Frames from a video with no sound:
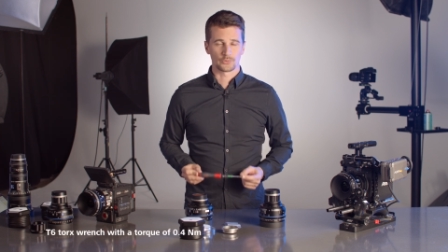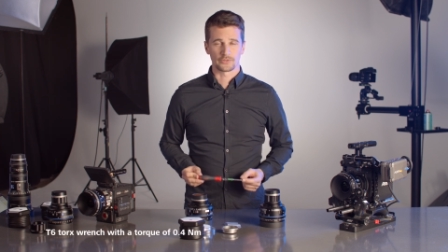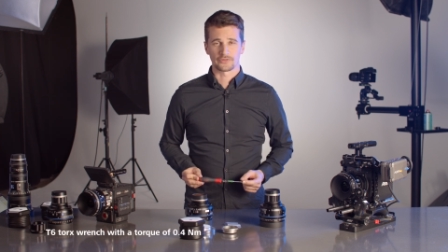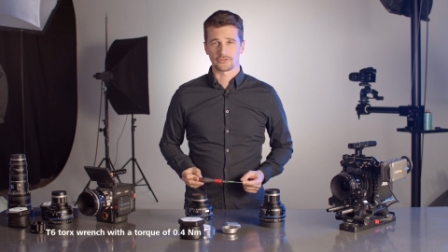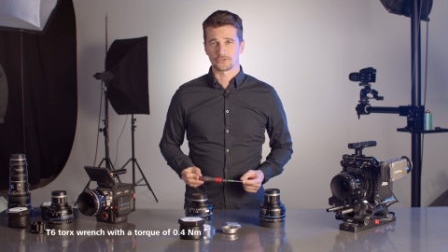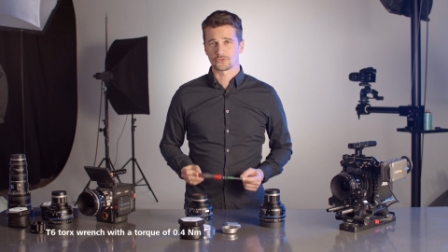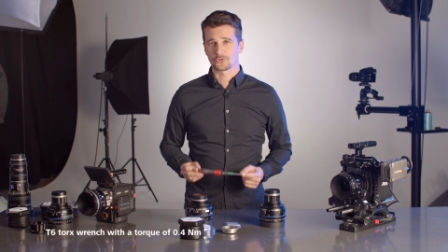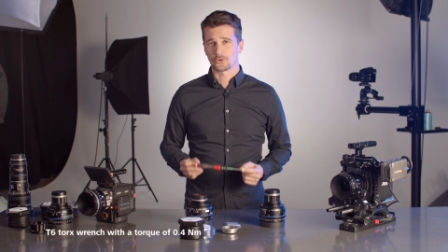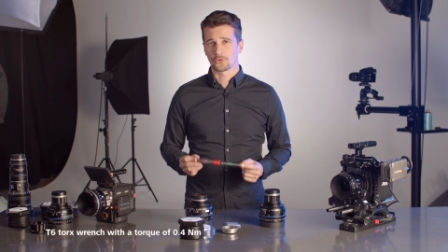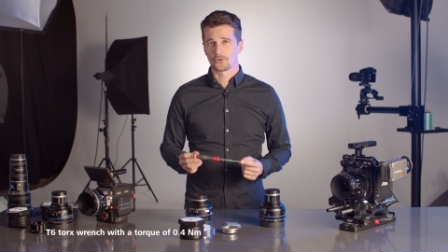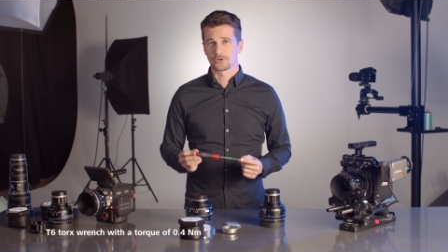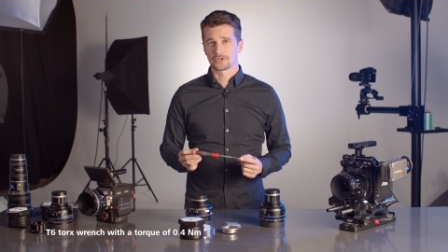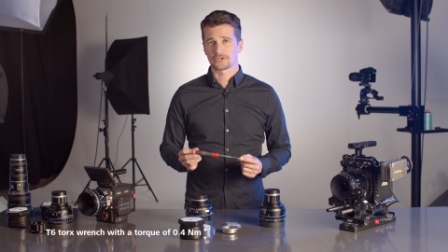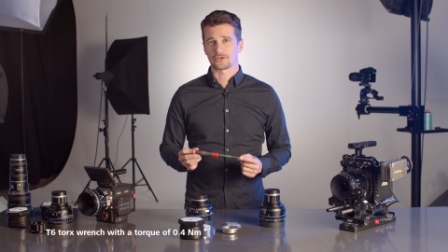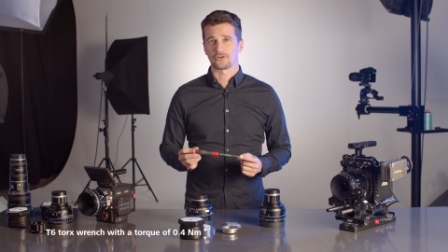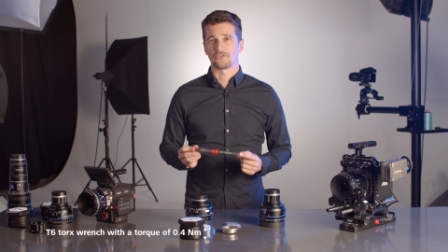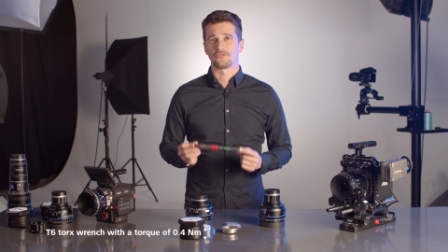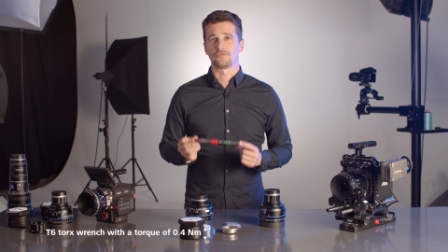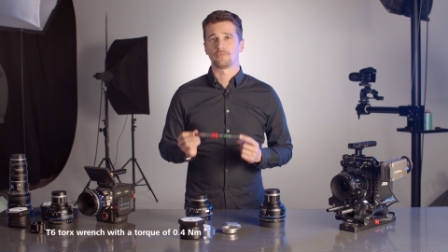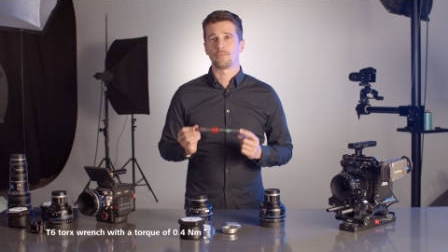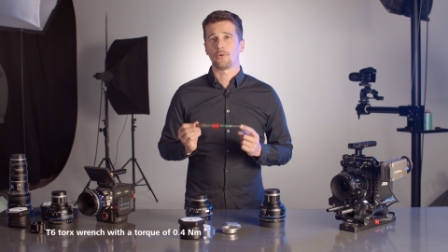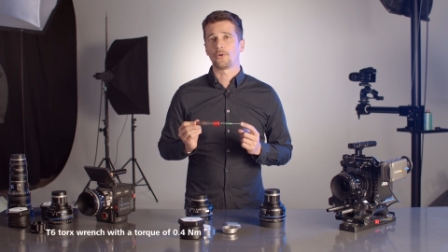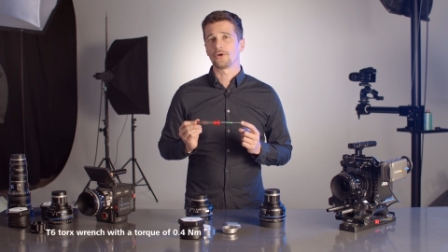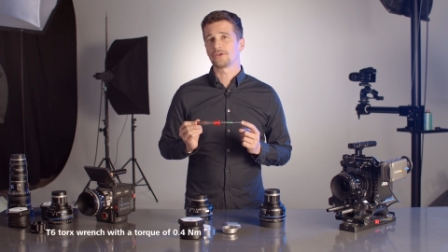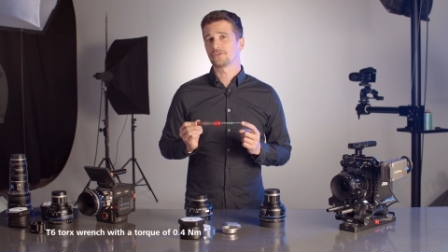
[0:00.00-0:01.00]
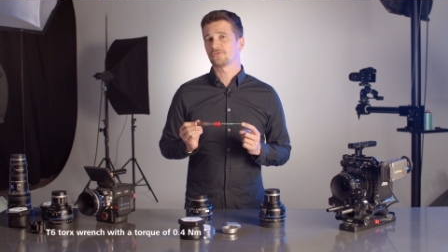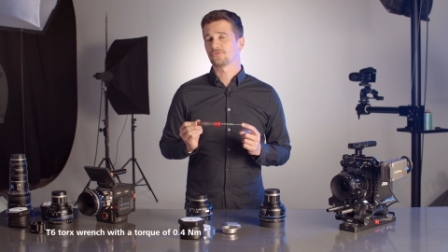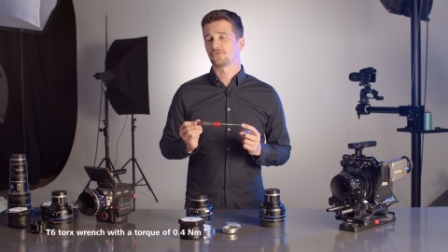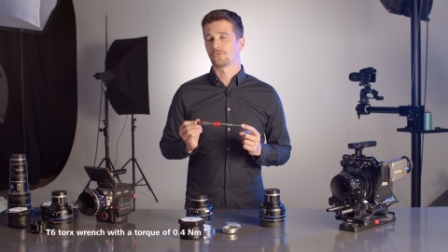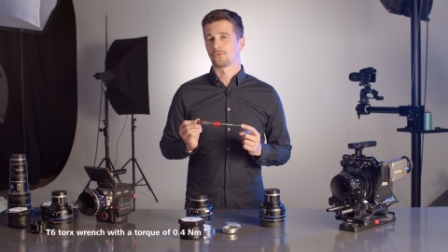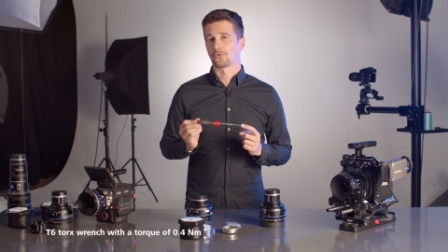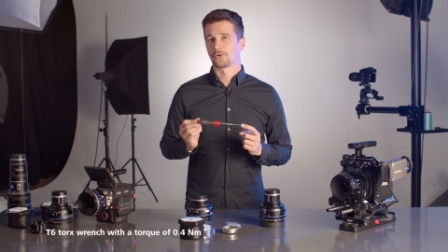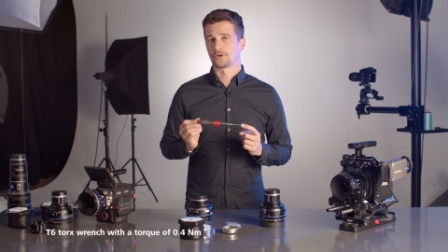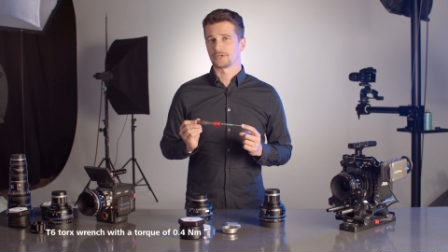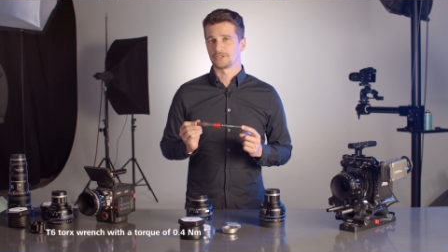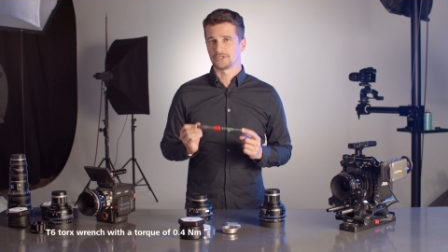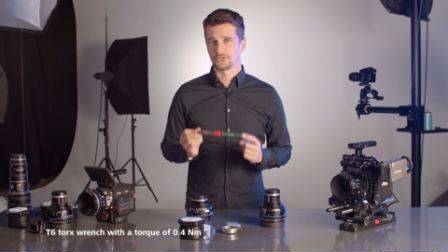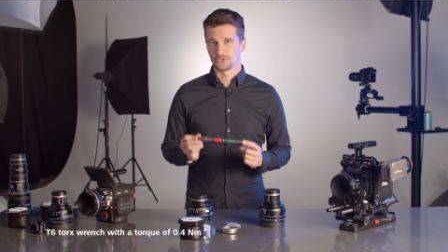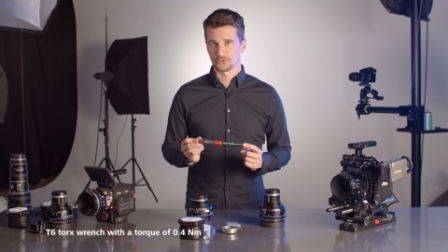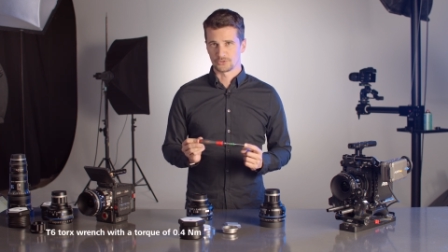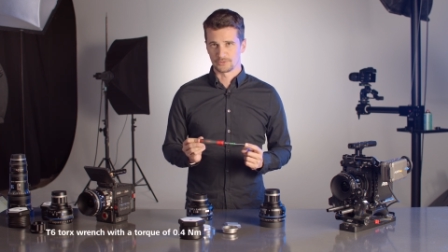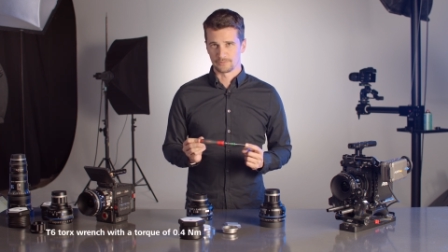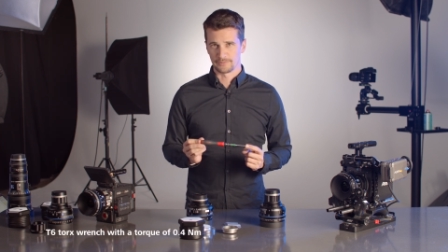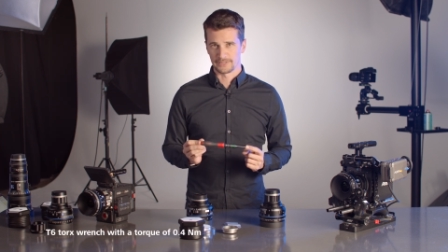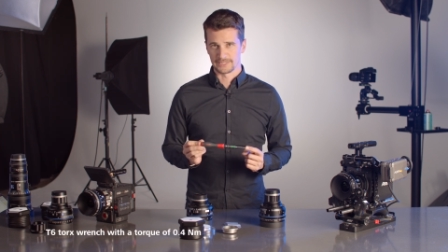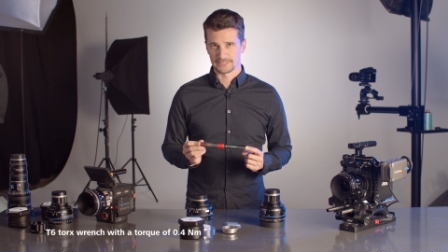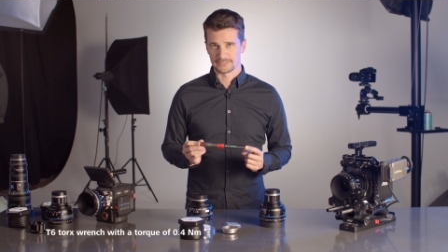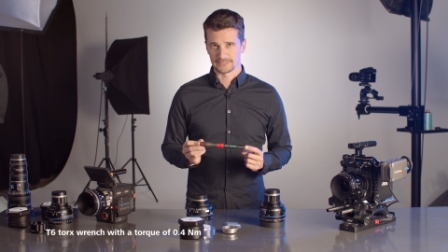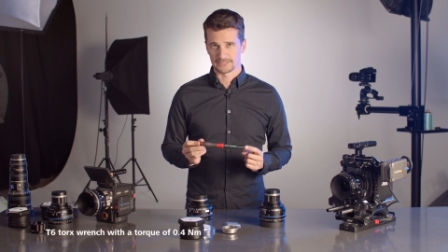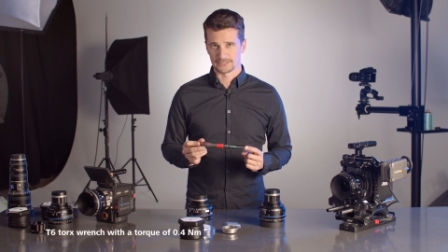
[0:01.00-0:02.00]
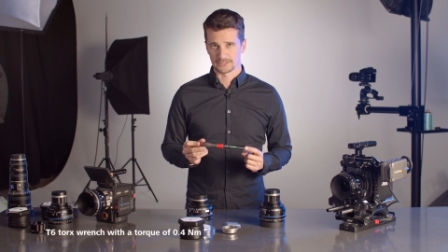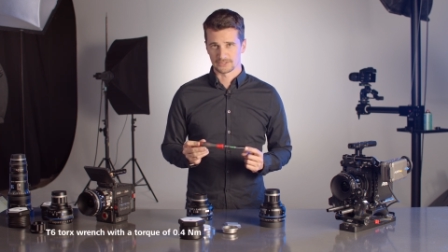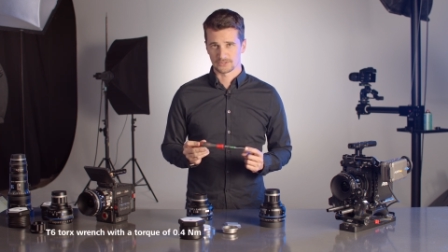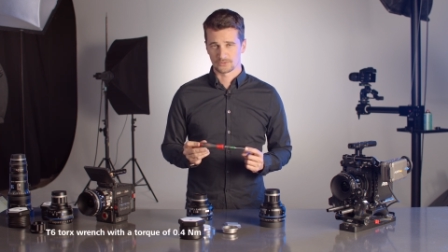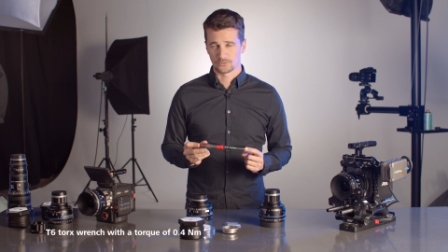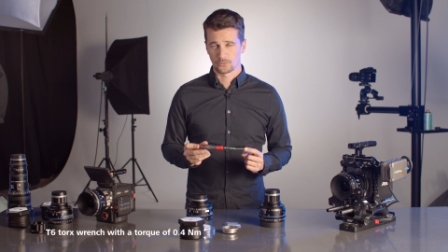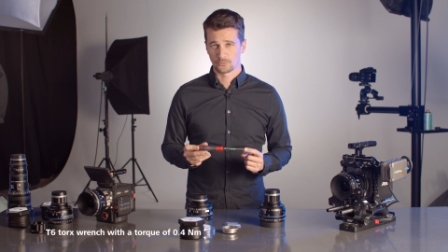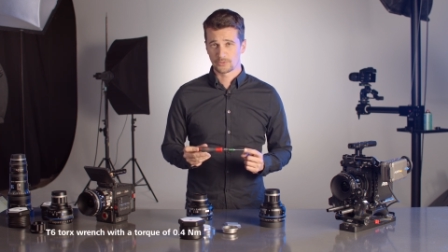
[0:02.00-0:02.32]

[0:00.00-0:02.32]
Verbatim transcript: with a torque of 0.4 Newton meters.